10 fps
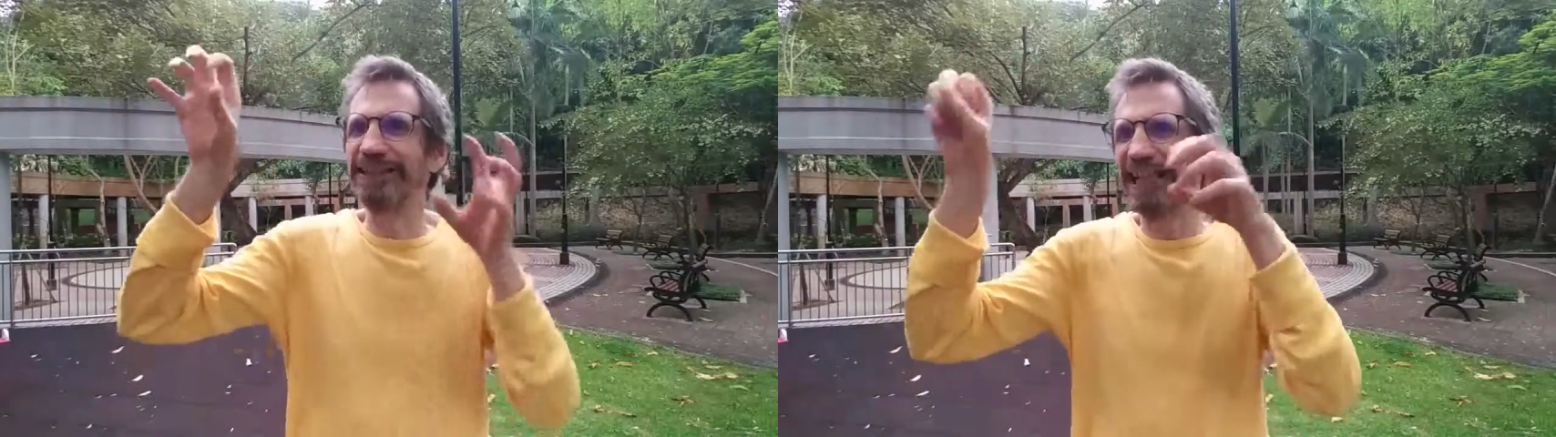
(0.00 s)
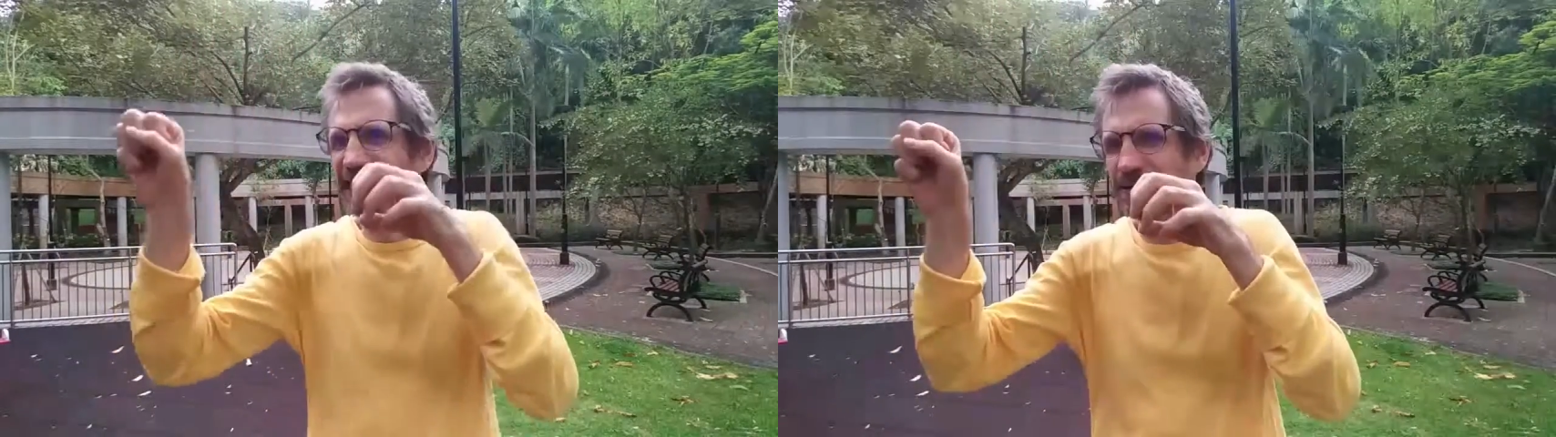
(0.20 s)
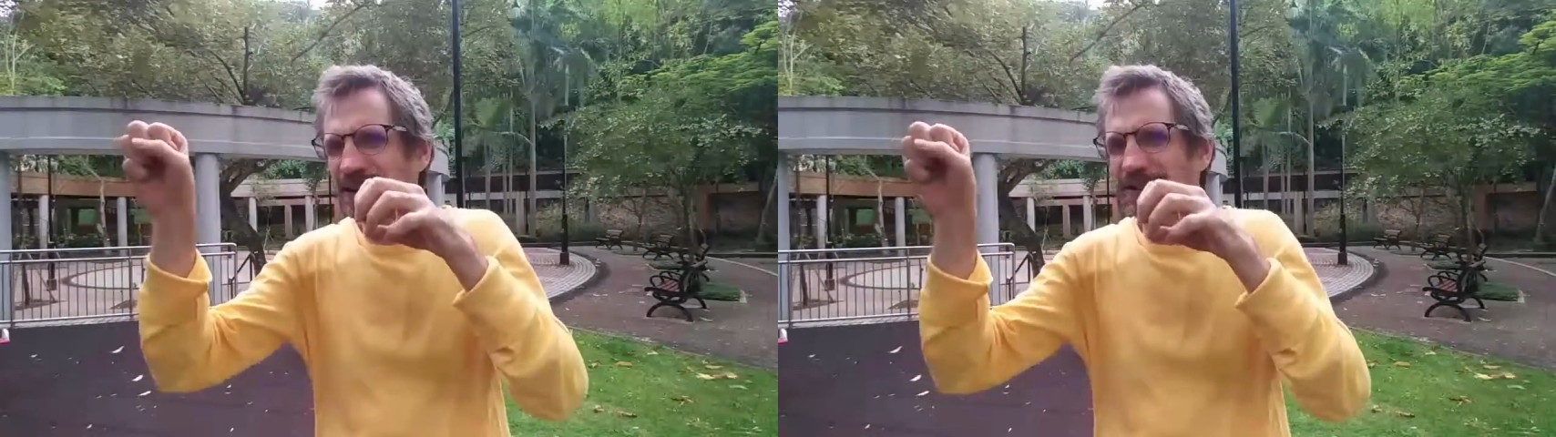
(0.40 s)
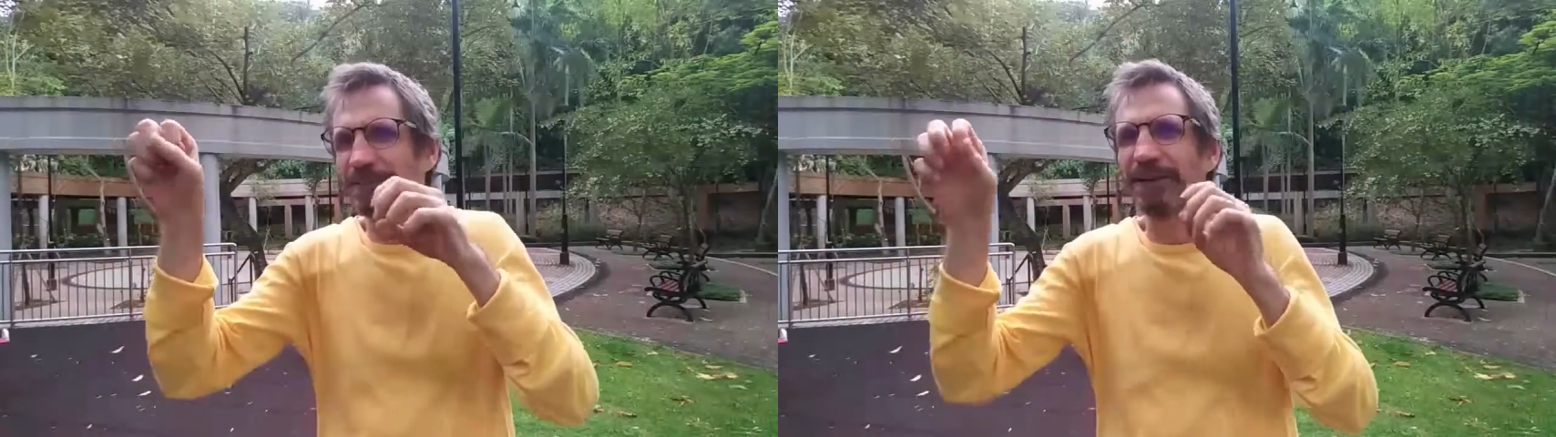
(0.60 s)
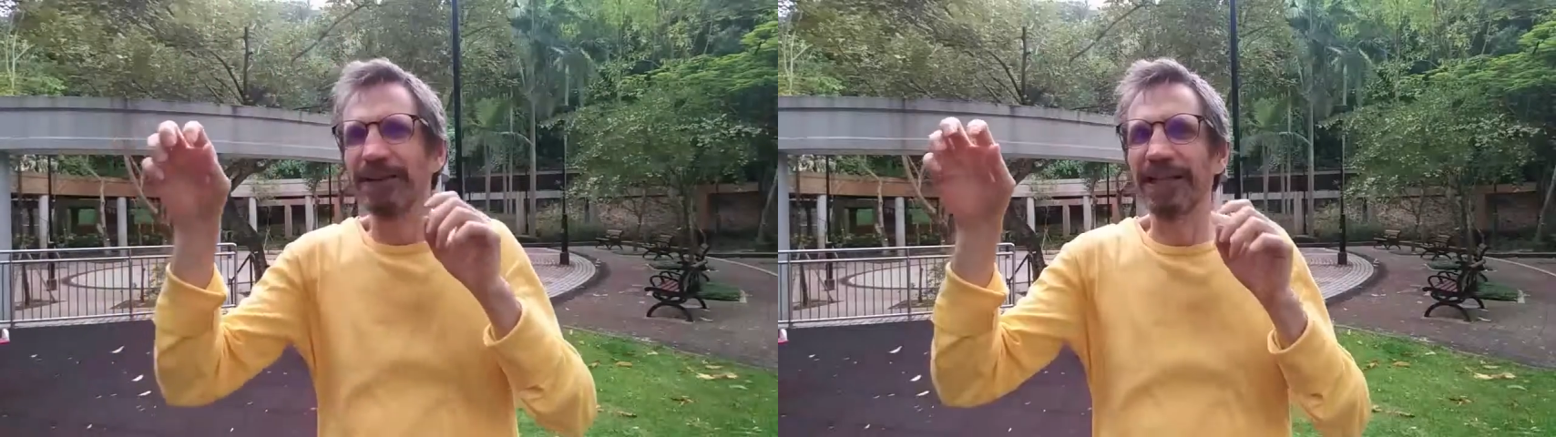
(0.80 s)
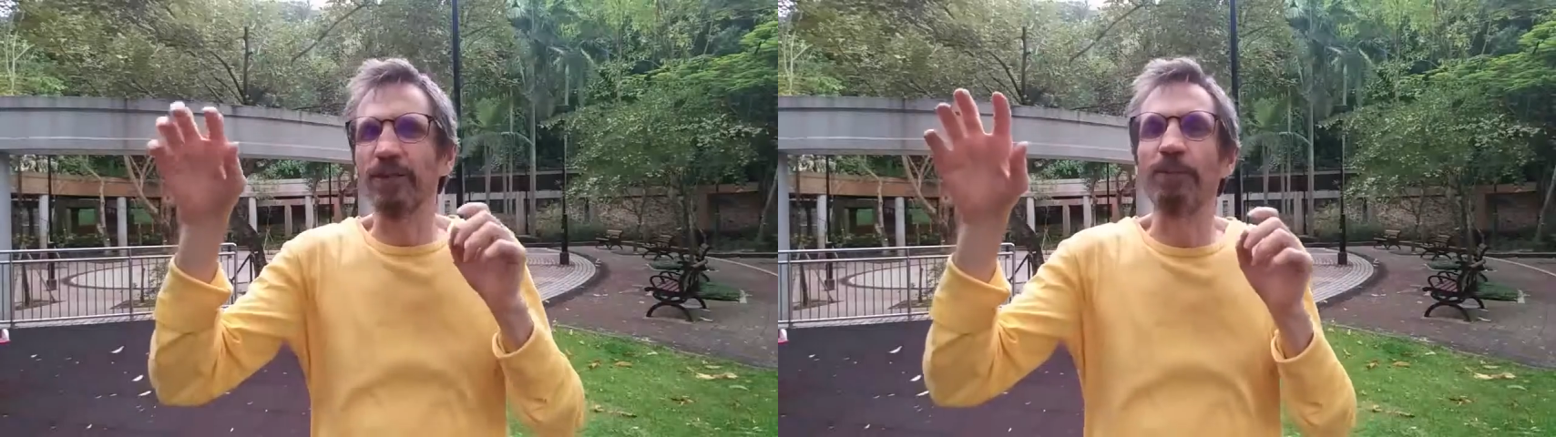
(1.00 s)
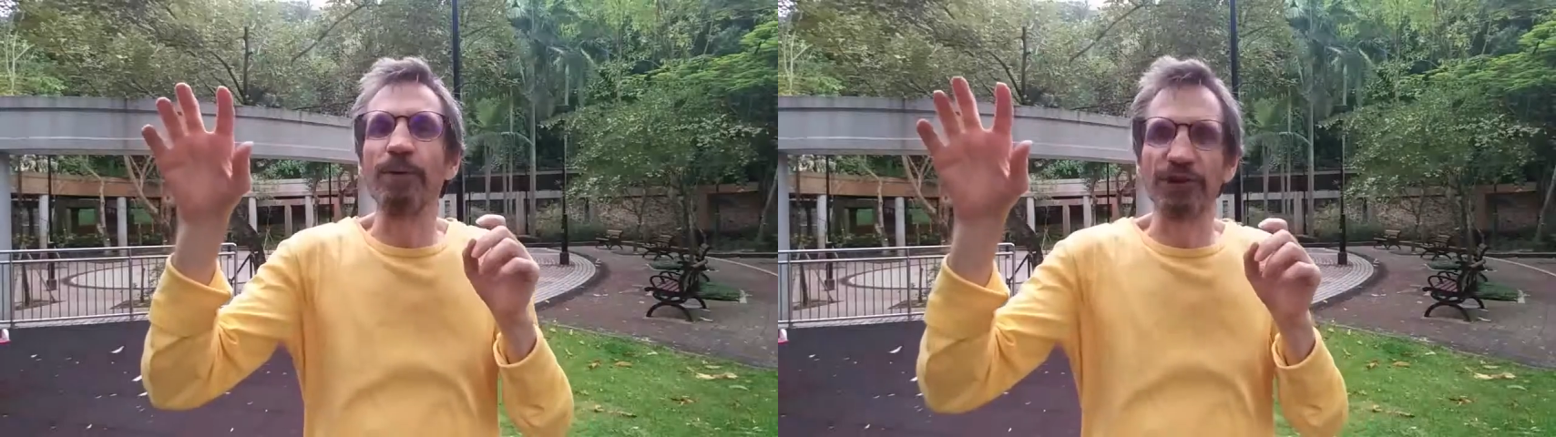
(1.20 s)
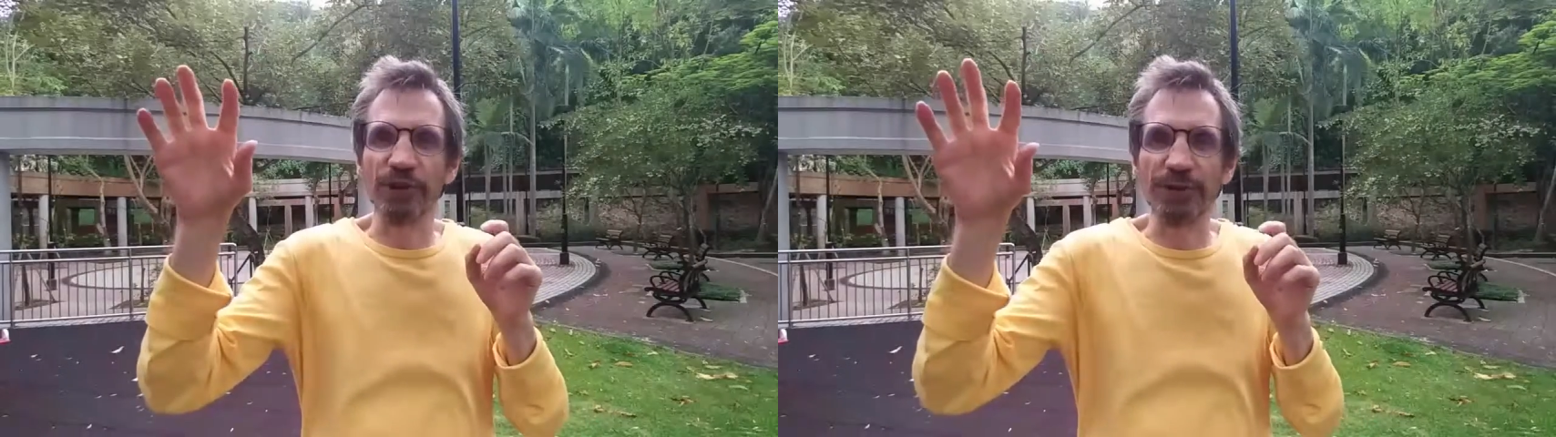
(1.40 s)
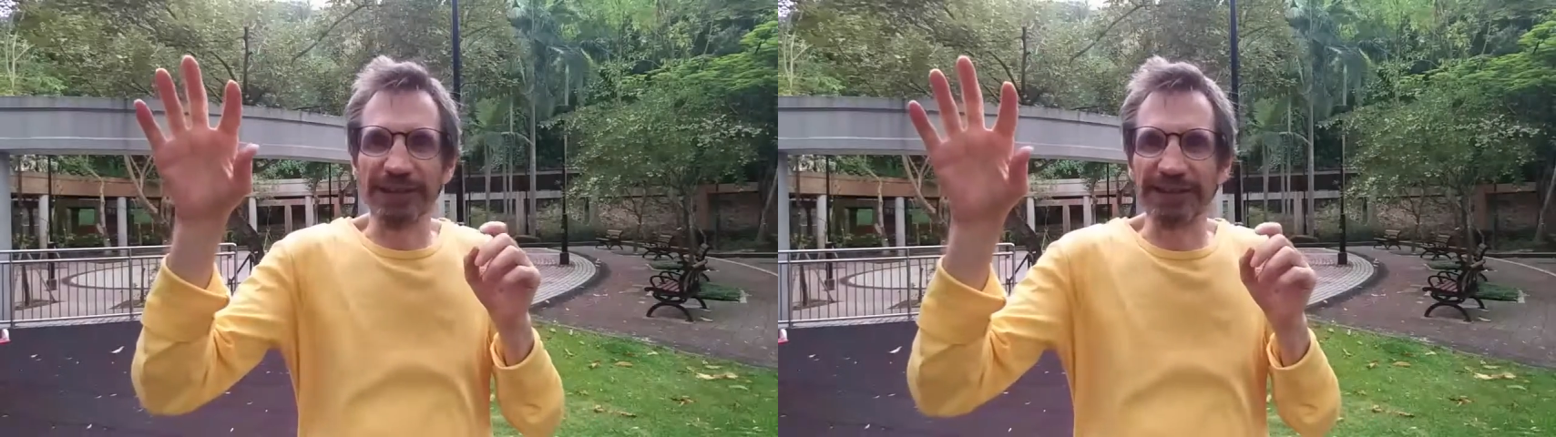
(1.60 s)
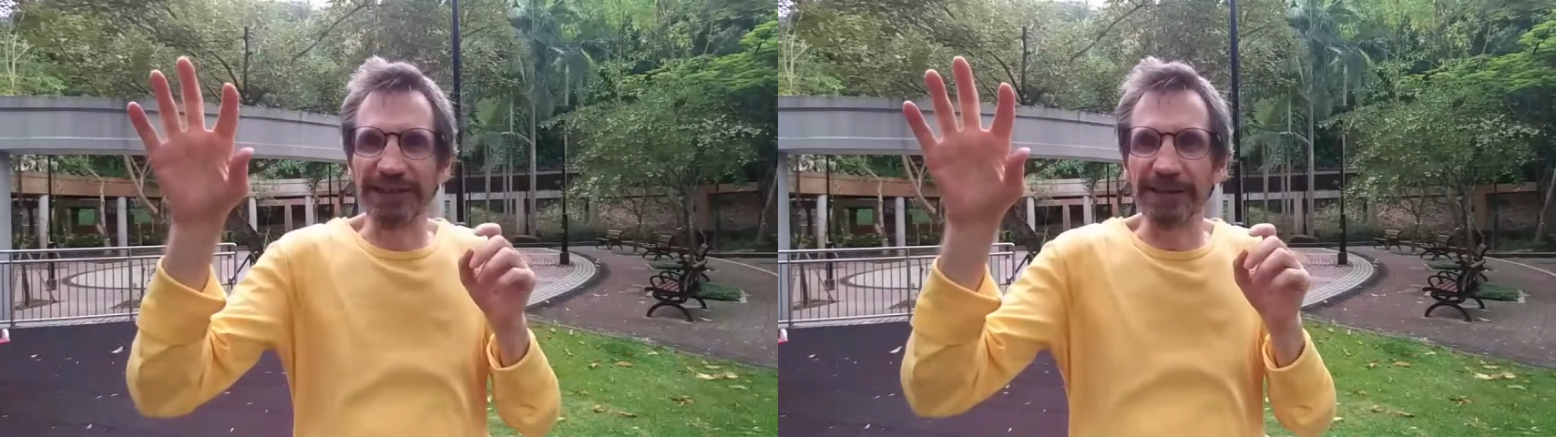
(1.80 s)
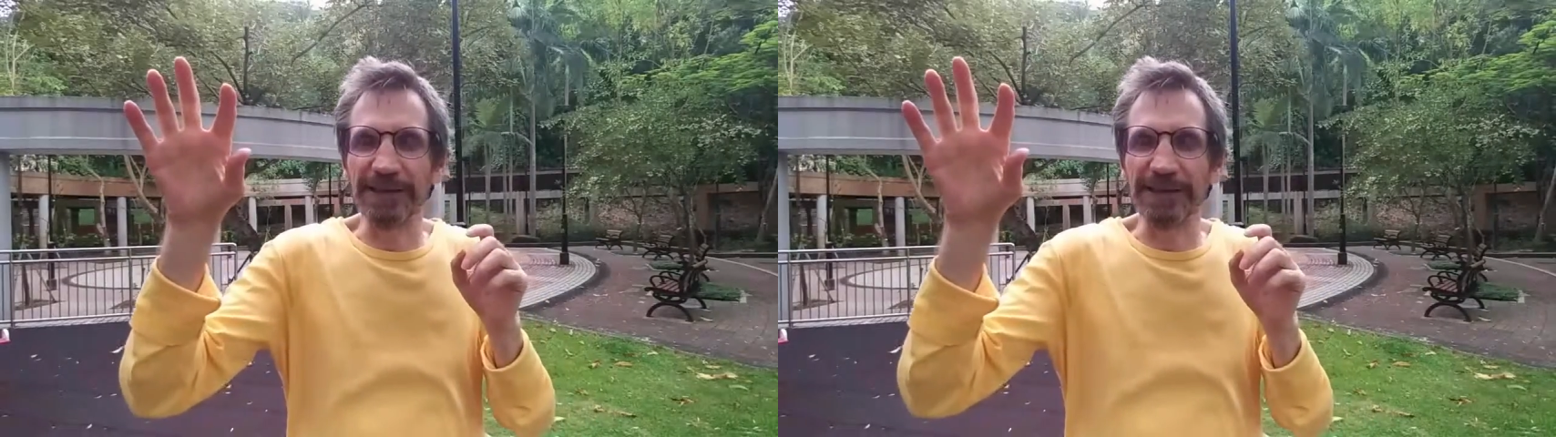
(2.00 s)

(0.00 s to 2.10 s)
grasp an opportunity.